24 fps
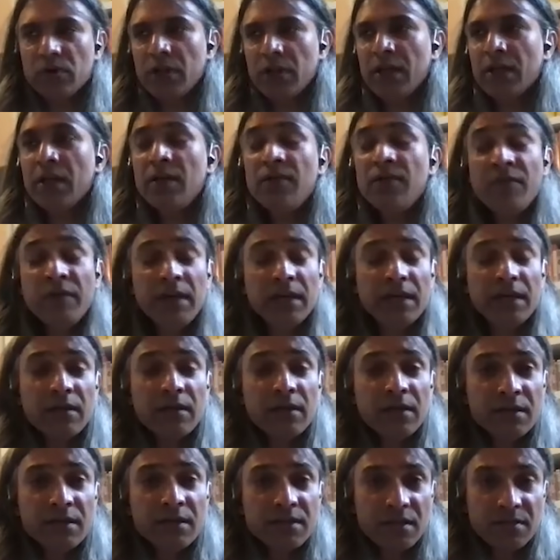They didn't feel
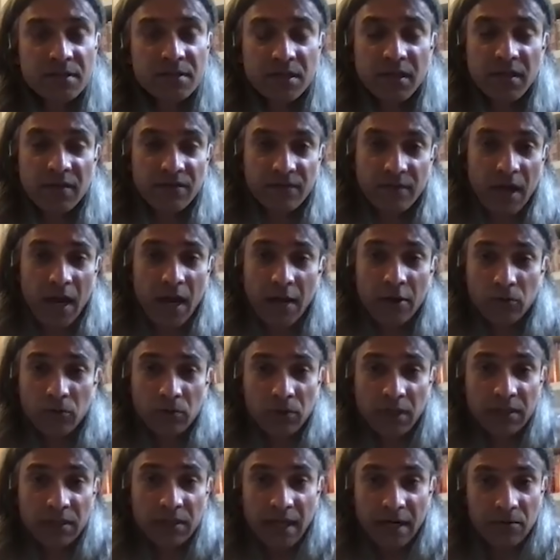England is unsafe. I don't
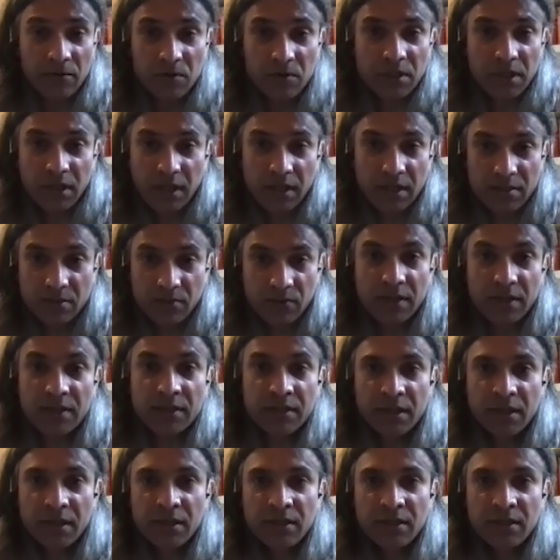think that was the case, right?